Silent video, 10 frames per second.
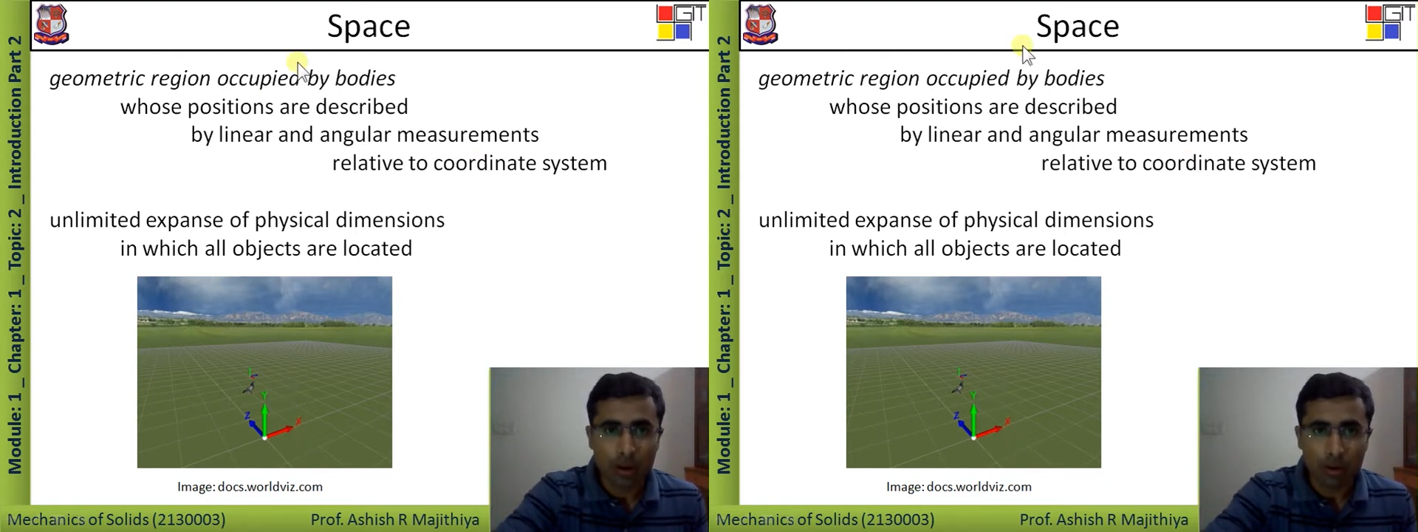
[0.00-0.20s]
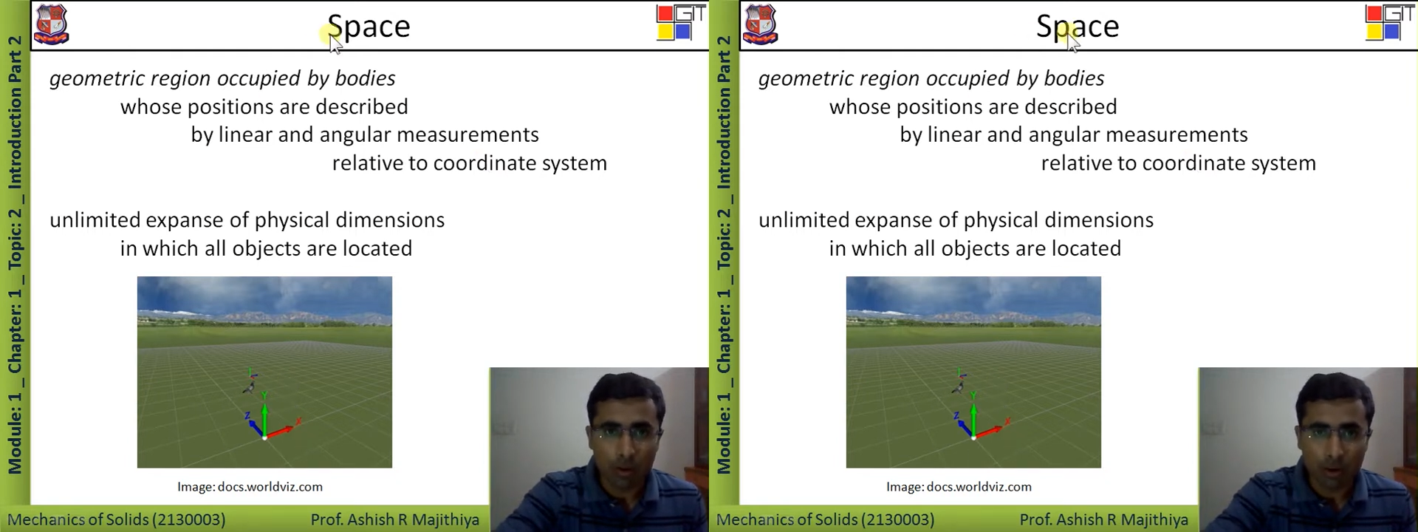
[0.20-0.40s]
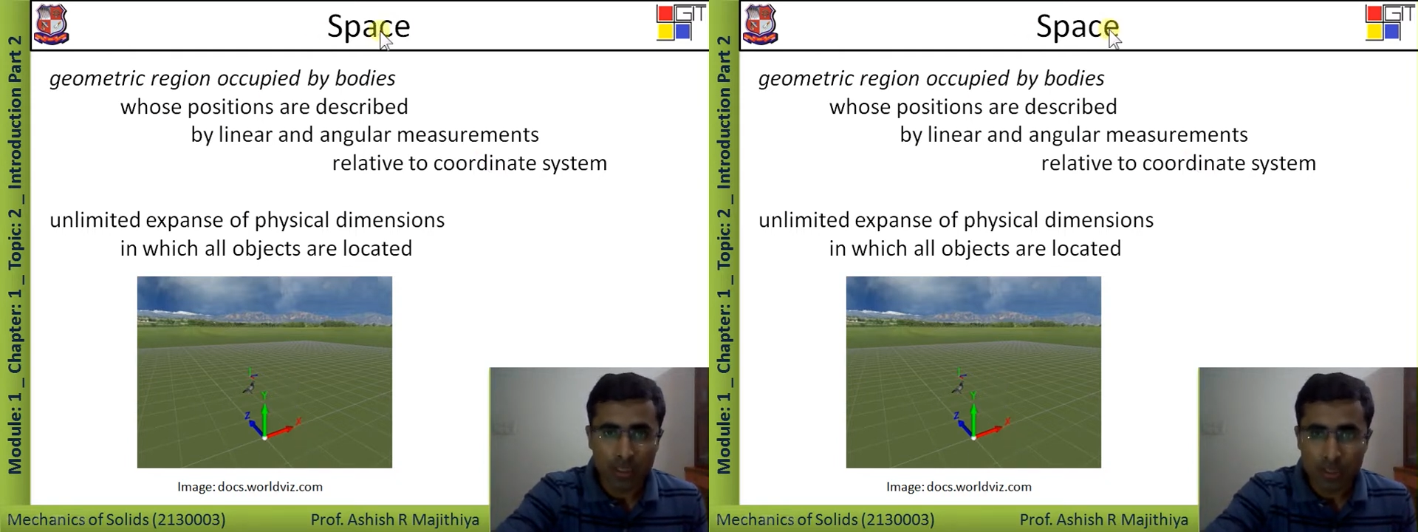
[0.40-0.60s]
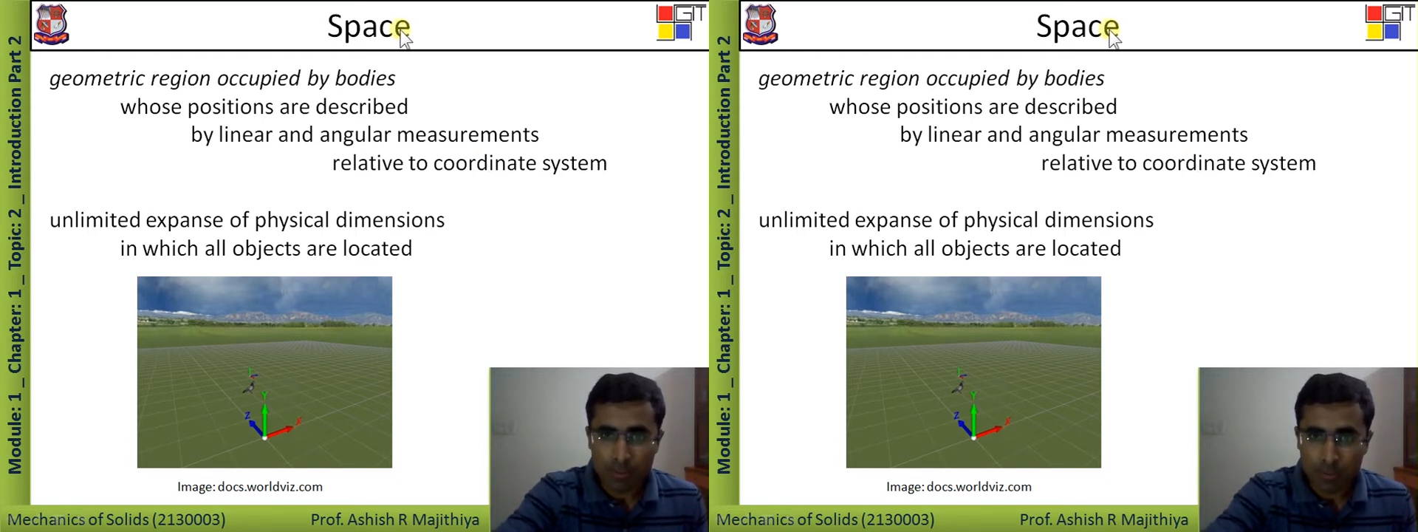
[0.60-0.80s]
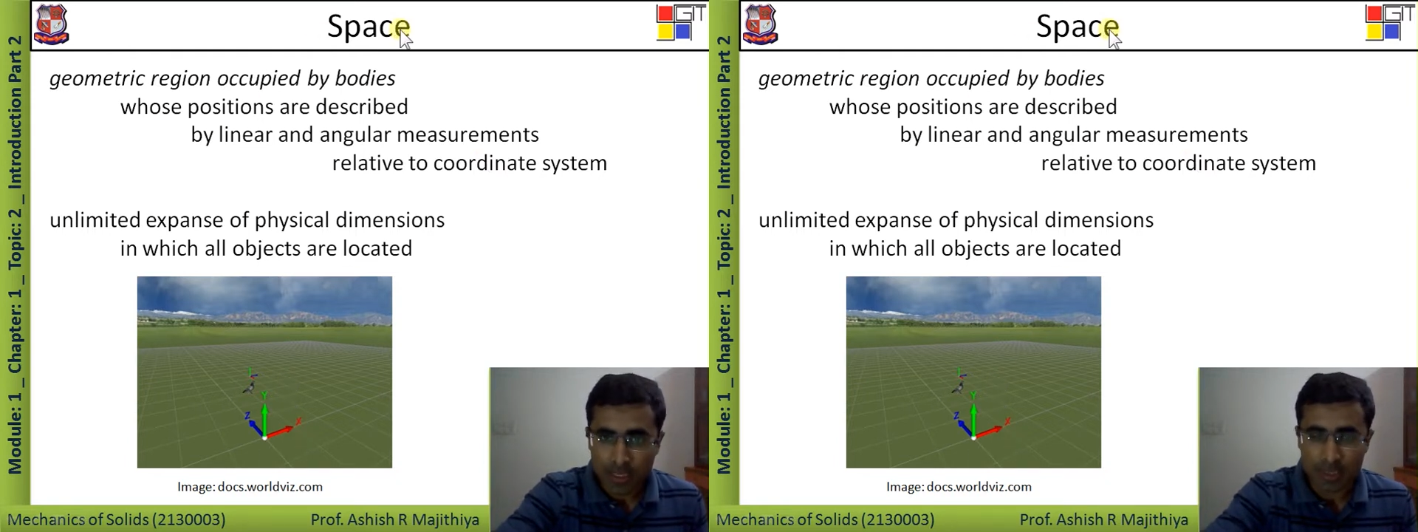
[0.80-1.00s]
What is
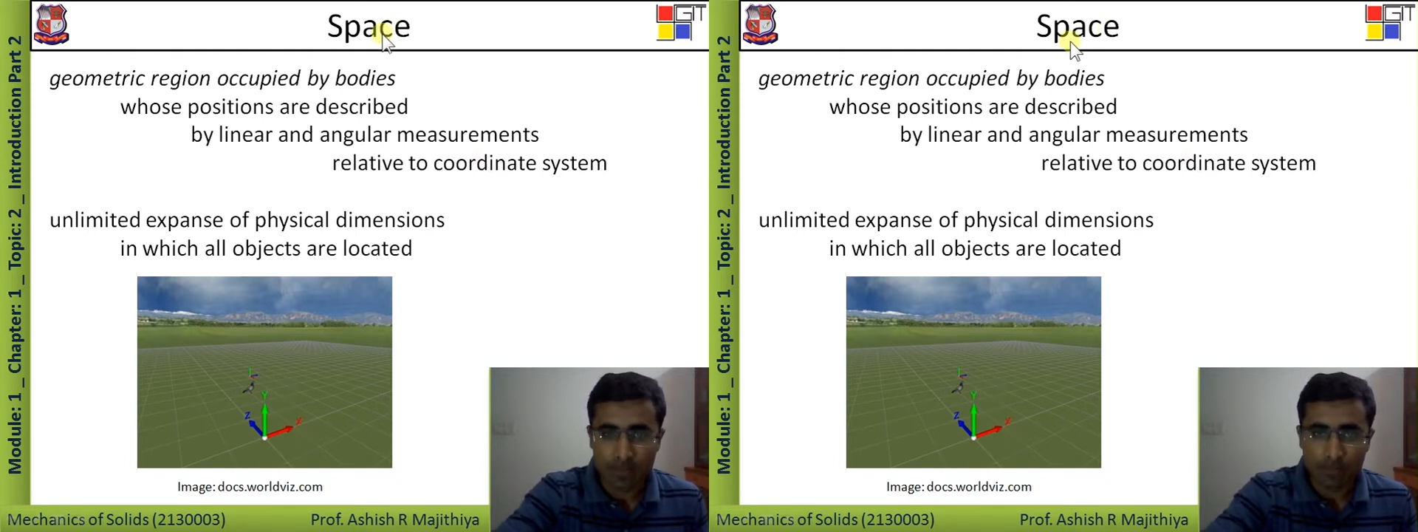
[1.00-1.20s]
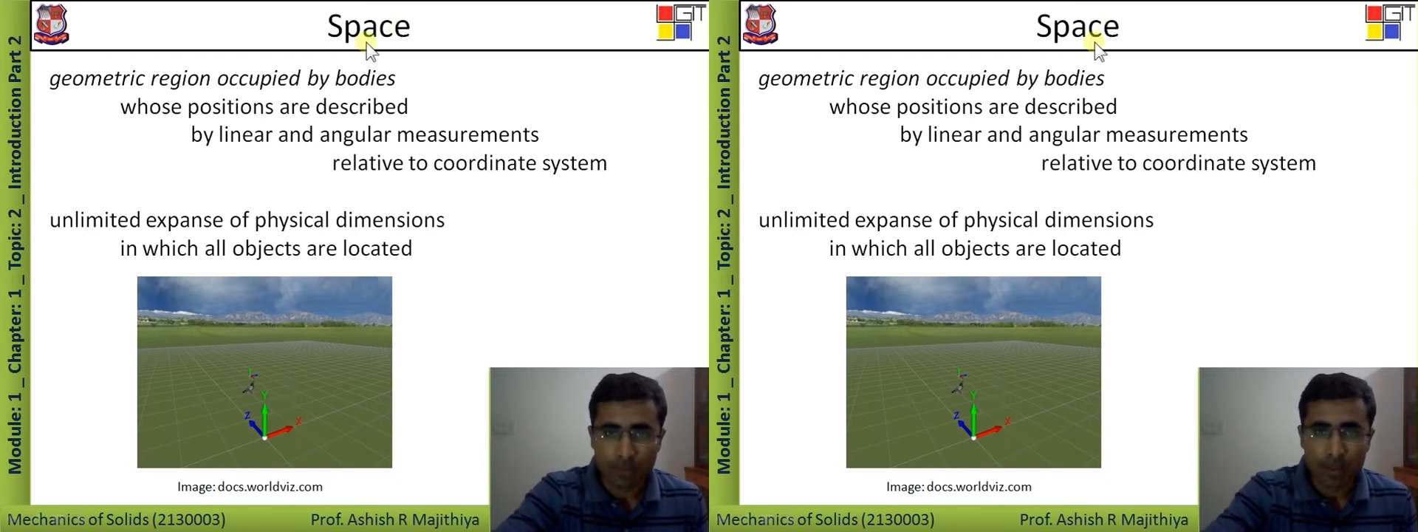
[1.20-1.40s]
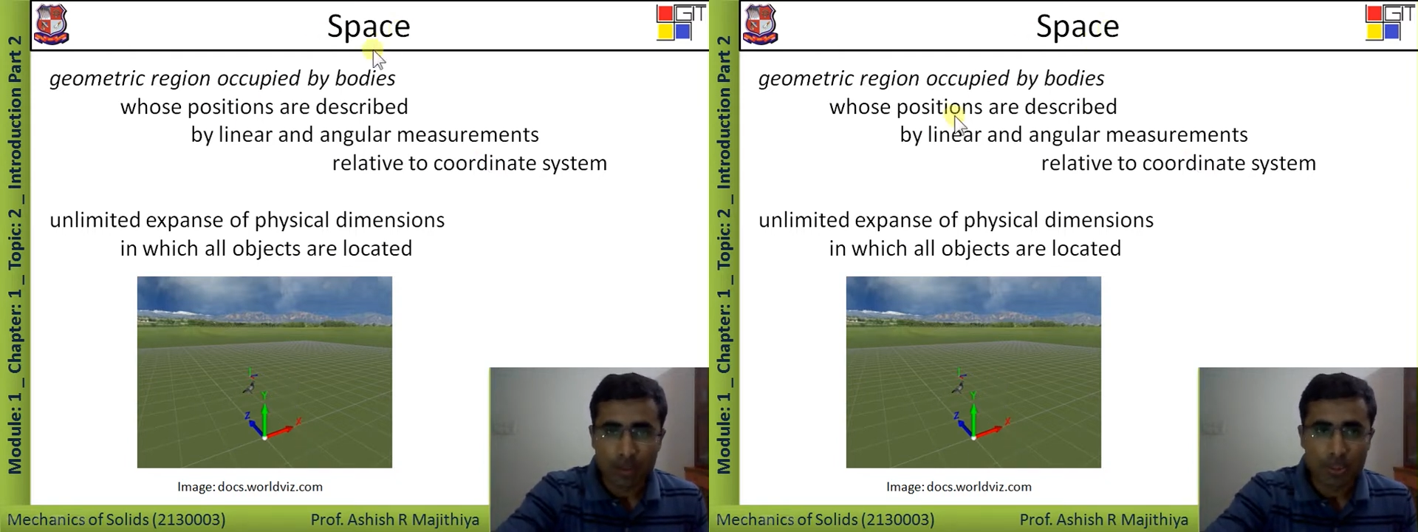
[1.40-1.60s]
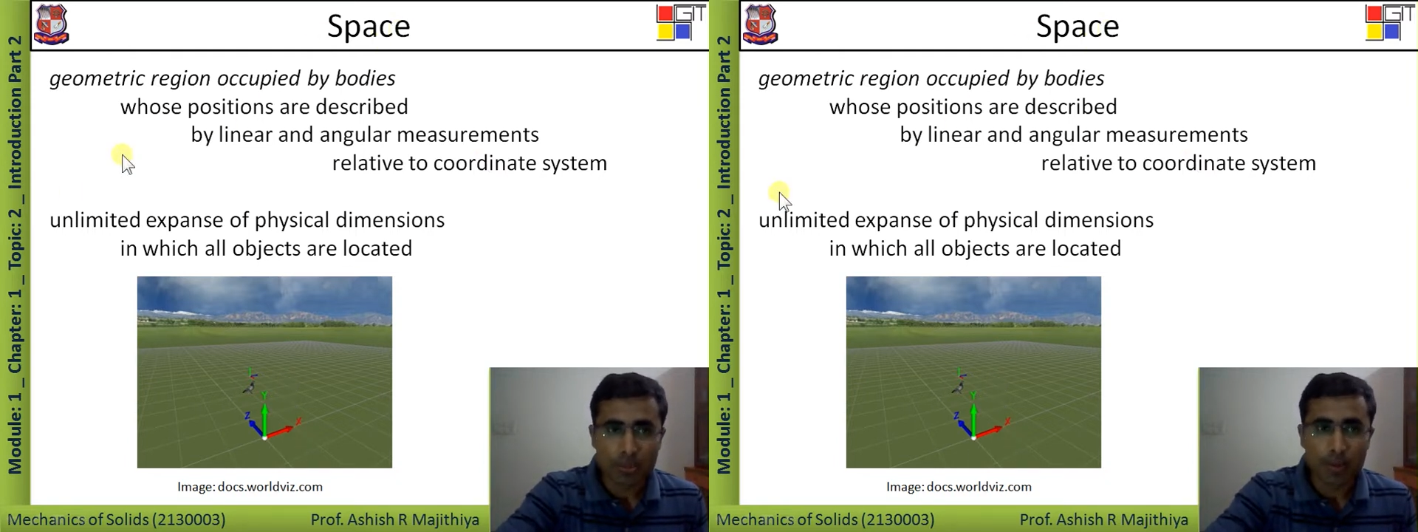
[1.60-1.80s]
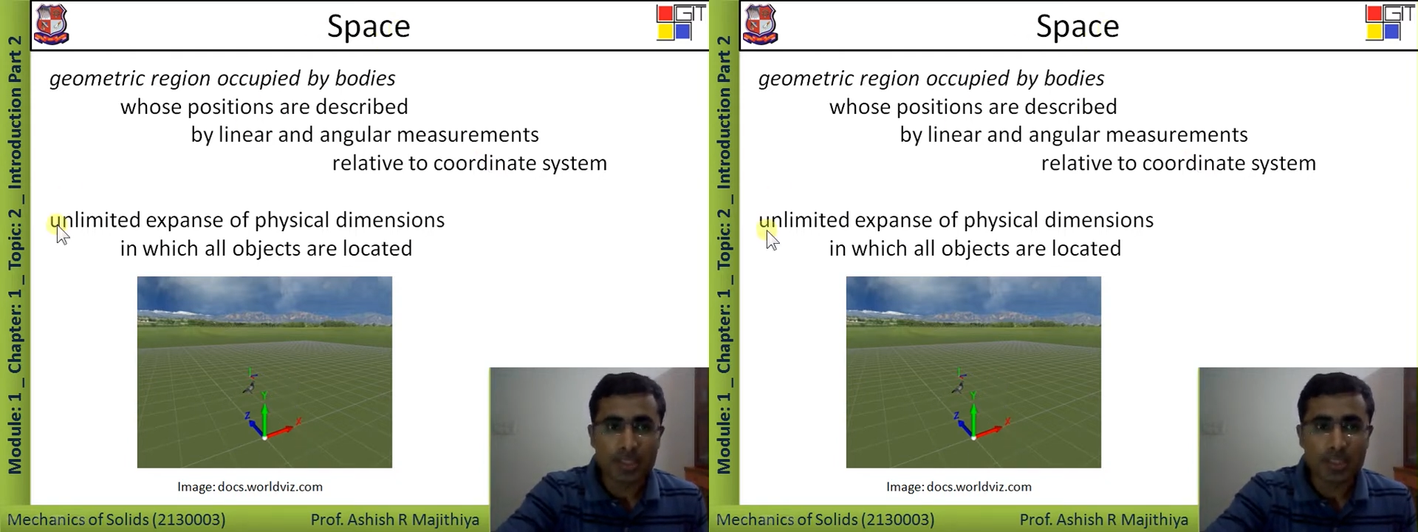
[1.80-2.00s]
space?
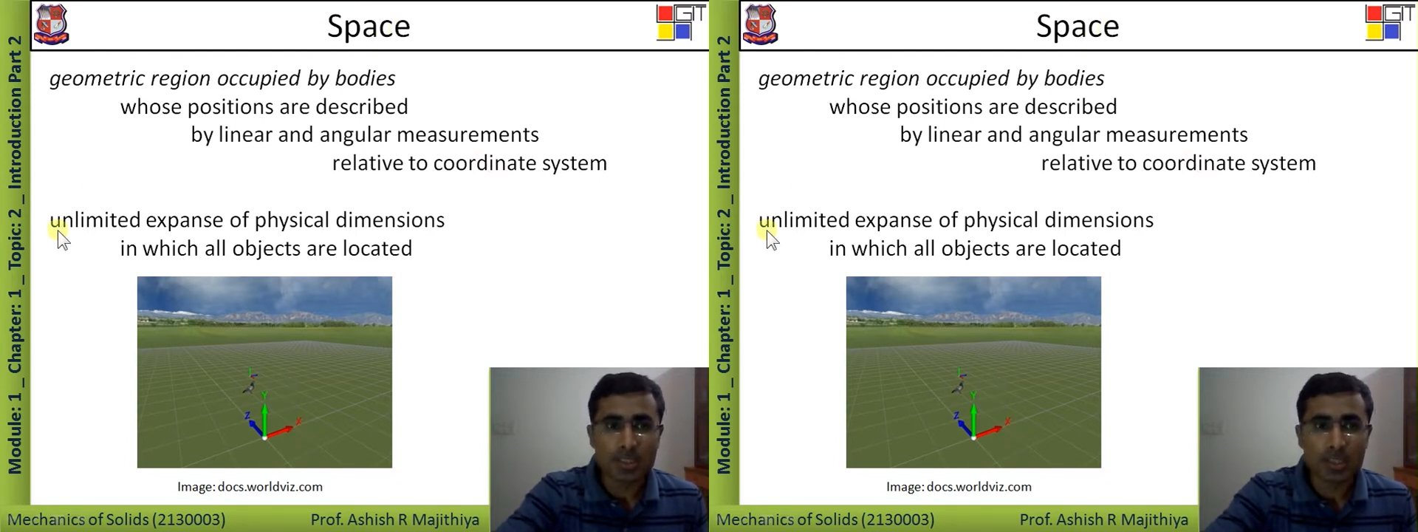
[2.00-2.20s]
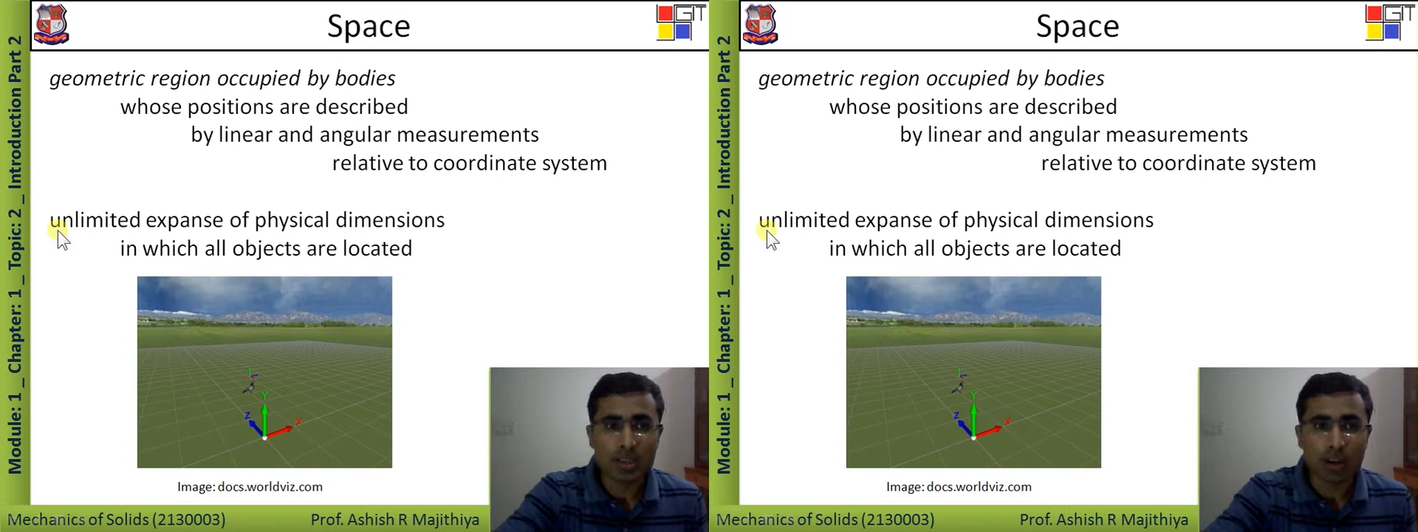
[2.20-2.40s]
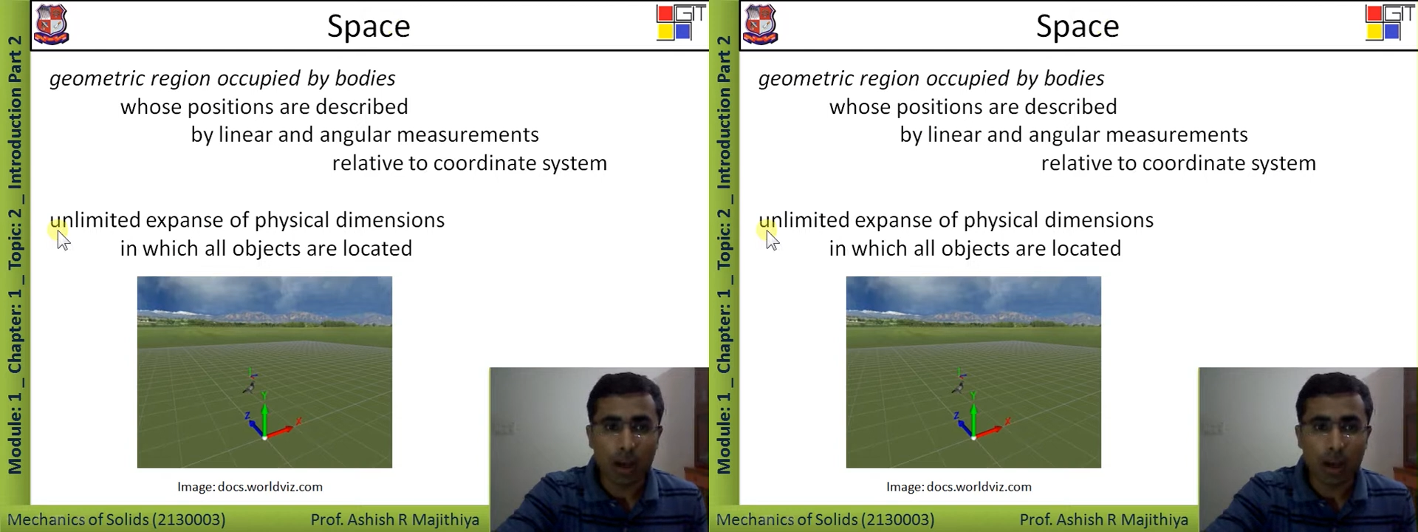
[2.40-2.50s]
Space is an